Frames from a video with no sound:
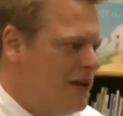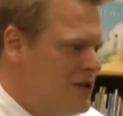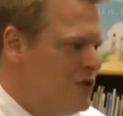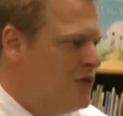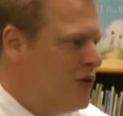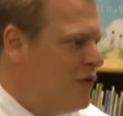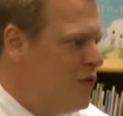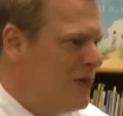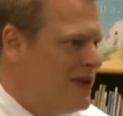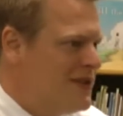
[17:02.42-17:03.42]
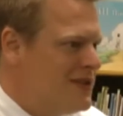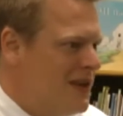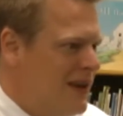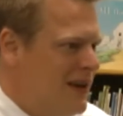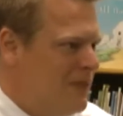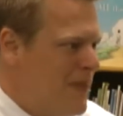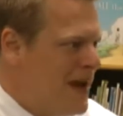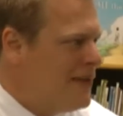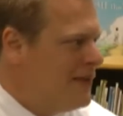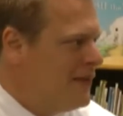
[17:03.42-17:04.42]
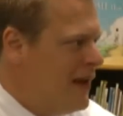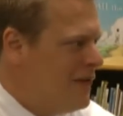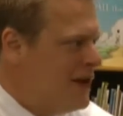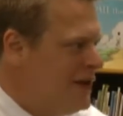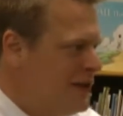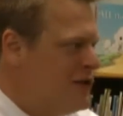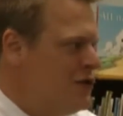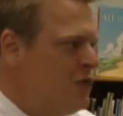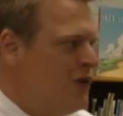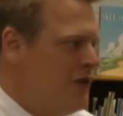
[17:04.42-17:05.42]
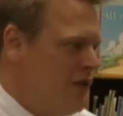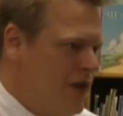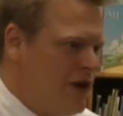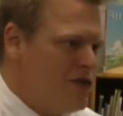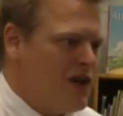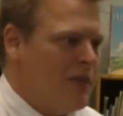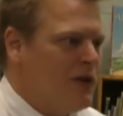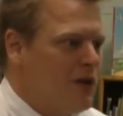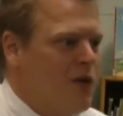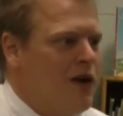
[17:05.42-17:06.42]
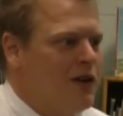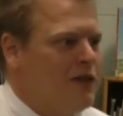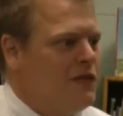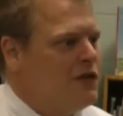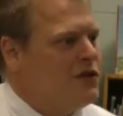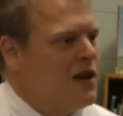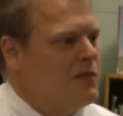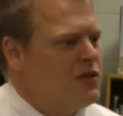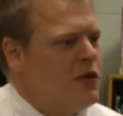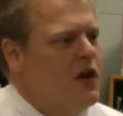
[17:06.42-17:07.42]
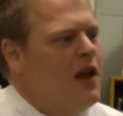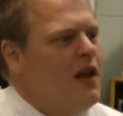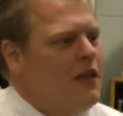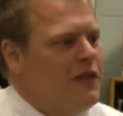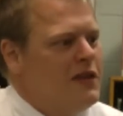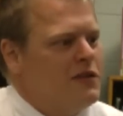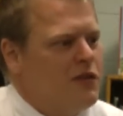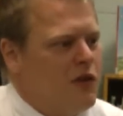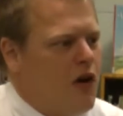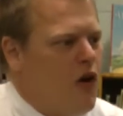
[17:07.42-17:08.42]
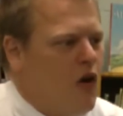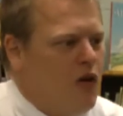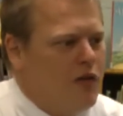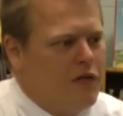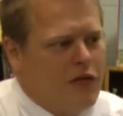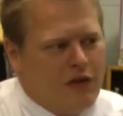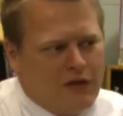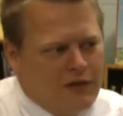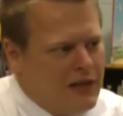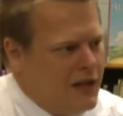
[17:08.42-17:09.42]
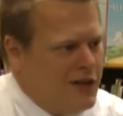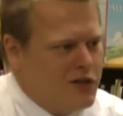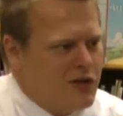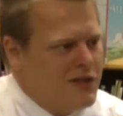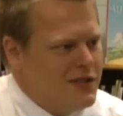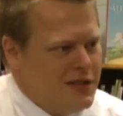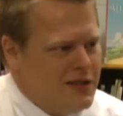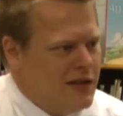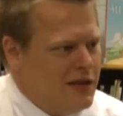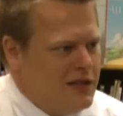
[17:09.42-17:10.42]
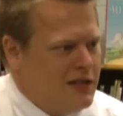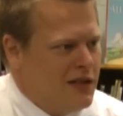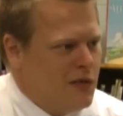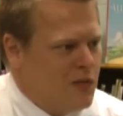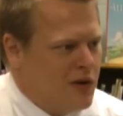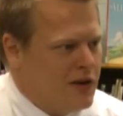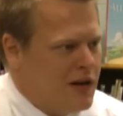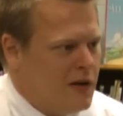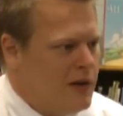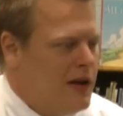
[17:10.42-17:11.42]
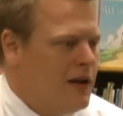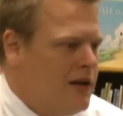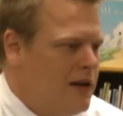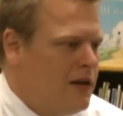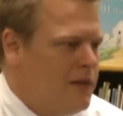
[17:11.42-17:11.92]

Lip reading: student performance on math have anything to do with their job and the quality of their job? So these are all of the intricacies that need to get worked out. And